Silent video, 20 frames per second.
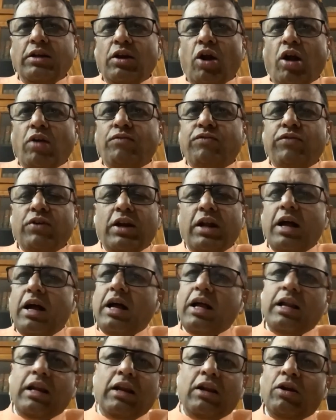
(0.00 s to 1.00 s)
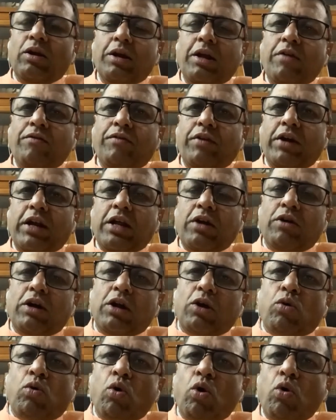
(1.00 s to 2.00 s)
Not for a, if you
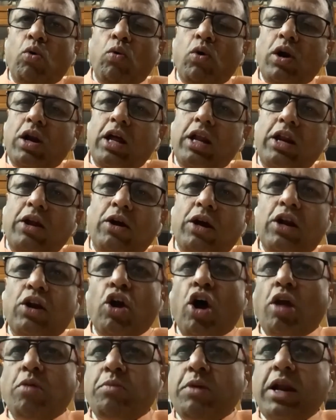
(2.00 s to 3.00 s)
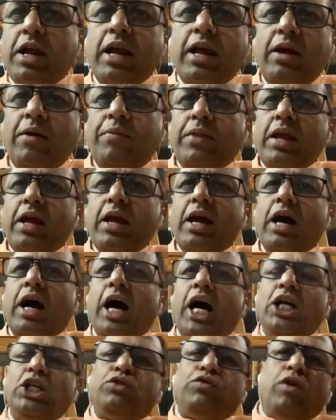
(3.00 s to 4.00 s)
are a co-owner, you can normally
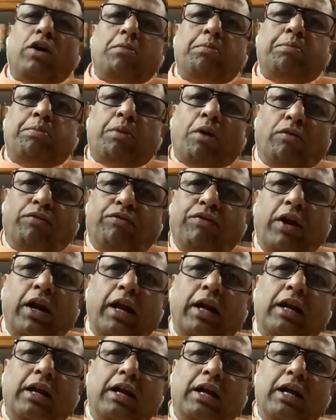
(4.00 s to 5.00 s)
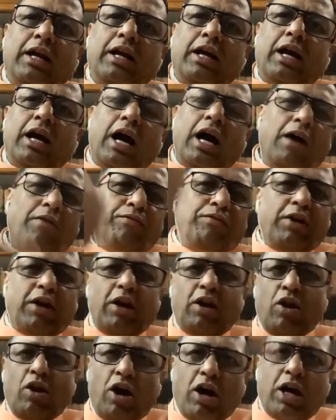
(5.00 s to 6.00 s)
ask for a profit for
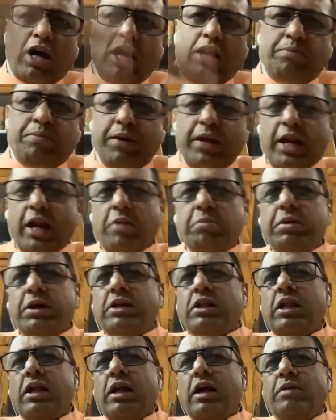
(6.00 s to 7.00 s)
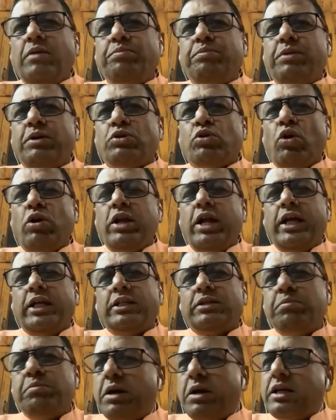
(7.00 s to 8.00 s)
a longer period, but for 12
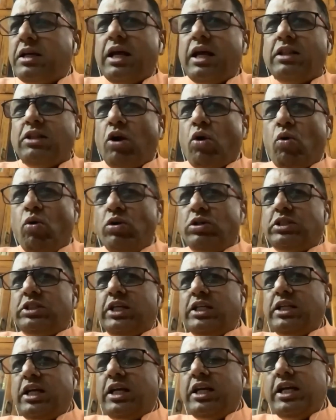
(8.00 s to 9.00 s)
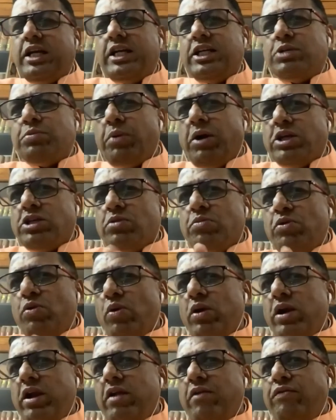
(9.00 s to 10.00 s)
years. But the court says that it is
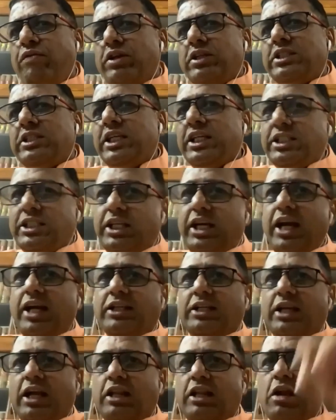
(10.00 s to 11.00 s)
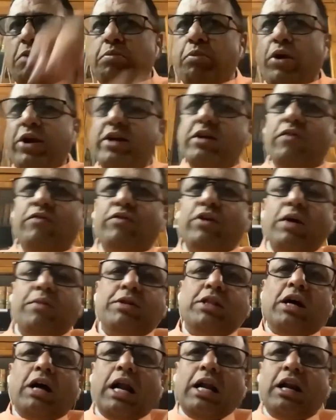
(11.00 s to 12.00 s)
possible only for 6 years at that point of time
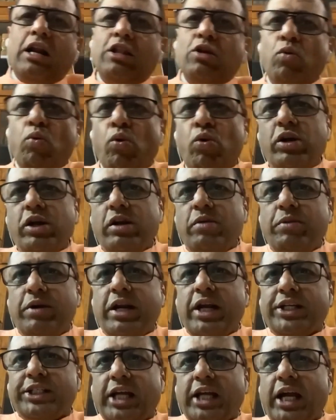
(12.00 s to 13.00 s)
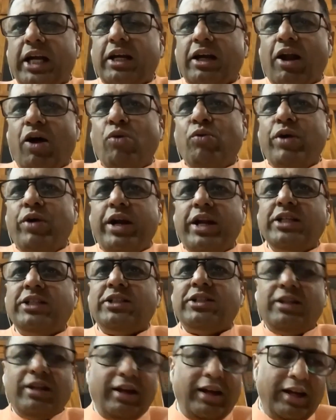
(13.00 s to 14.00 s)
under the old Limitation Act. Now it
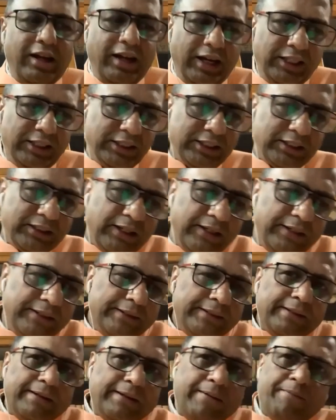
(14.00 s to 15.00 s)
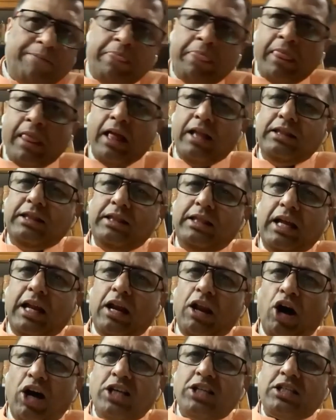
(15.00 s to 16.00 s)
is 3 years. The
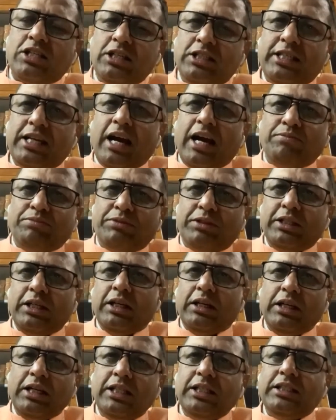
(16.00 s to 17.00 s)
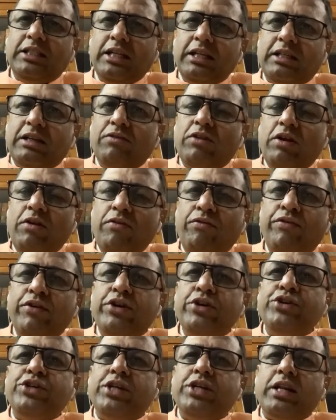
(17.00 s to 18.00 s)
last chapter is the
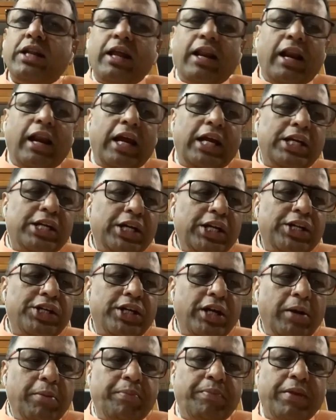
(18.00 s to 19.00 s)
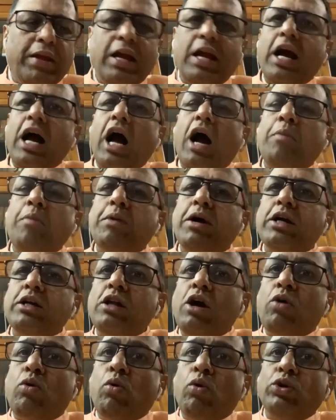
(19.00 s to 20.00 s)
fiduciary relationship among
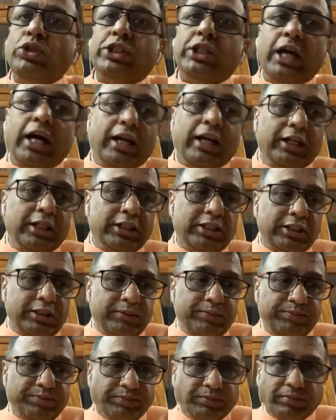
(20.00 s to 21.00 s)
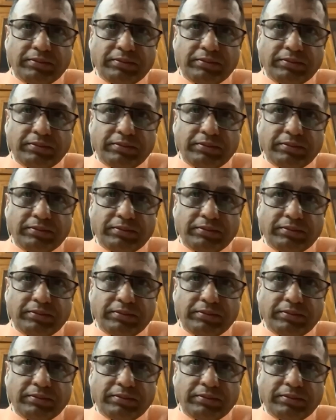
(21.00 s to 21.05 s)
the co-sharers.